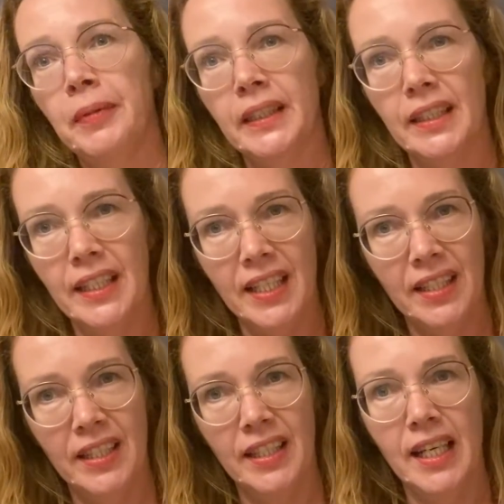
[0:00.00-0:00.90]
But
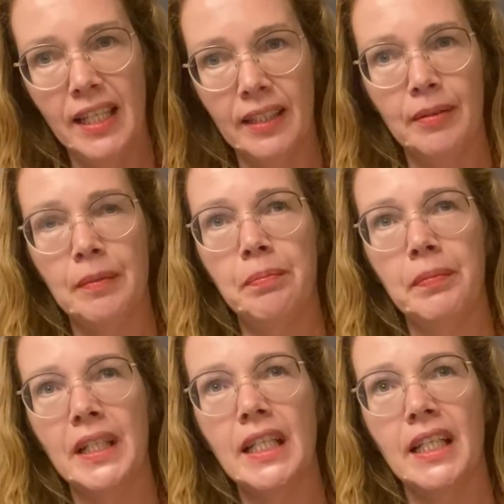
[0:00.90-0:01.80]
in that
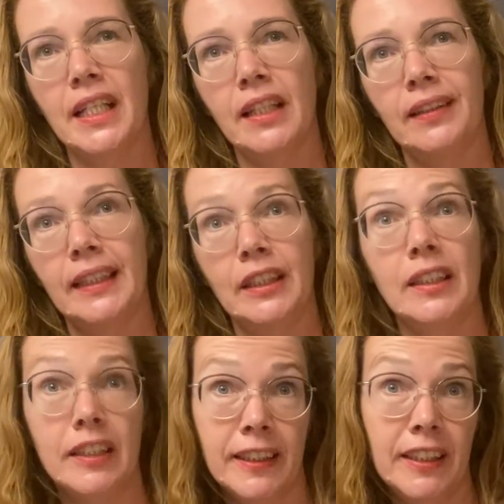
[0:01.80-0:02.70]
meaning that
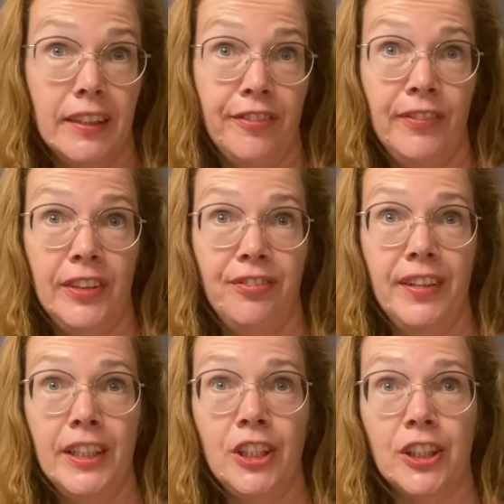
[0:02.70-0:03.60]
you're still an
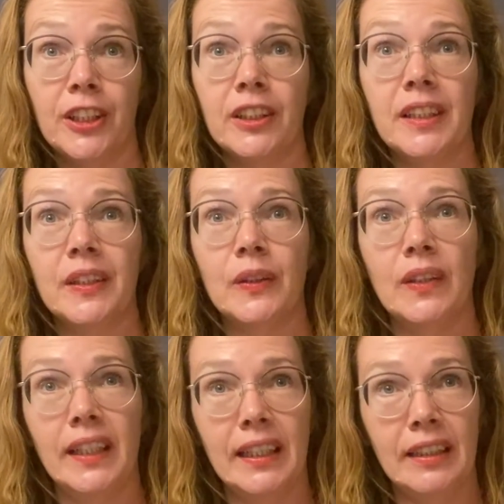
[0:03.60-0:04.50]
adventure. So
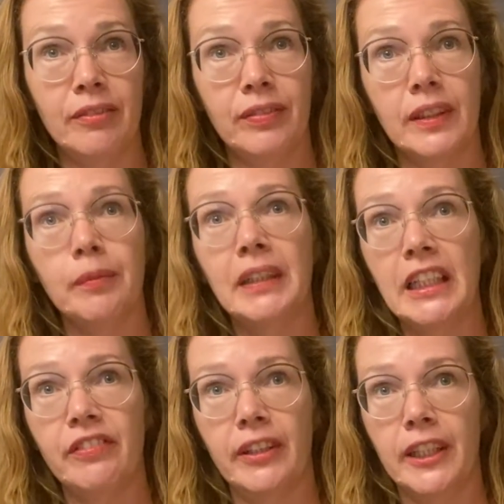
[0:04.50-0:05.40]
like if
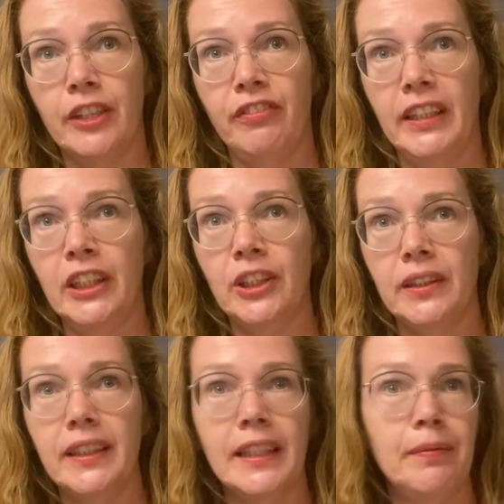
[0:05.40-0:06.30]
somebody is very
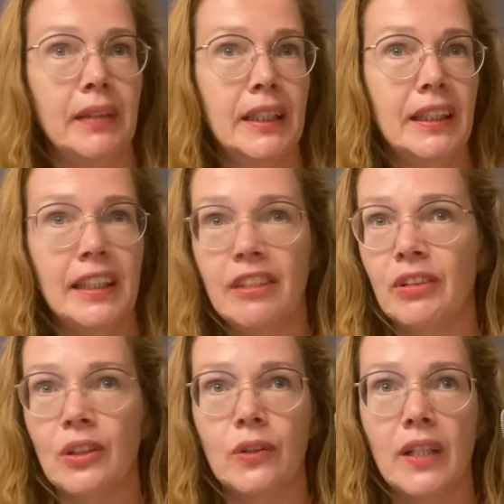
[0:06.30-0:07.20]
adventurous, they might
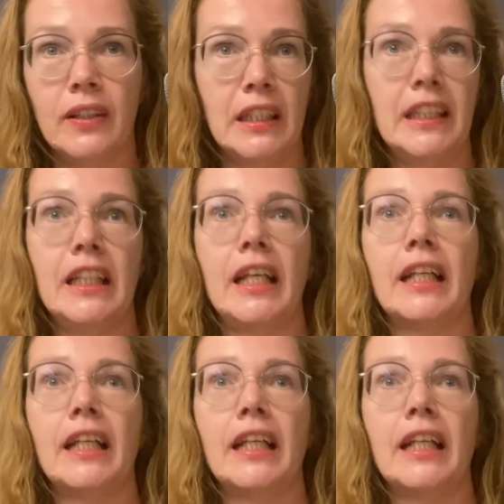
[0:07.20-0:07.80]
even go out and say,